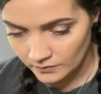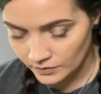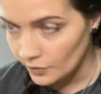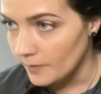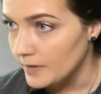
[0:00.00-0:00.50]

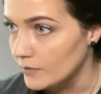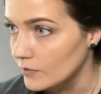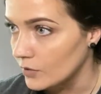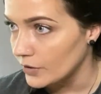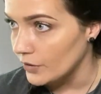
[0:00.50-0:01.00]
Do you want me to,
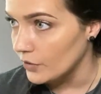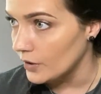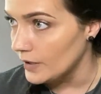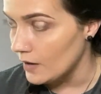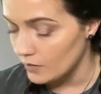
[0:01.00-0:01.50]
or are you
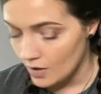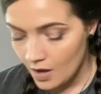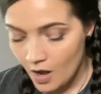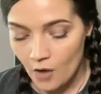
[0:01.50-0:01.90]
good now? That's right.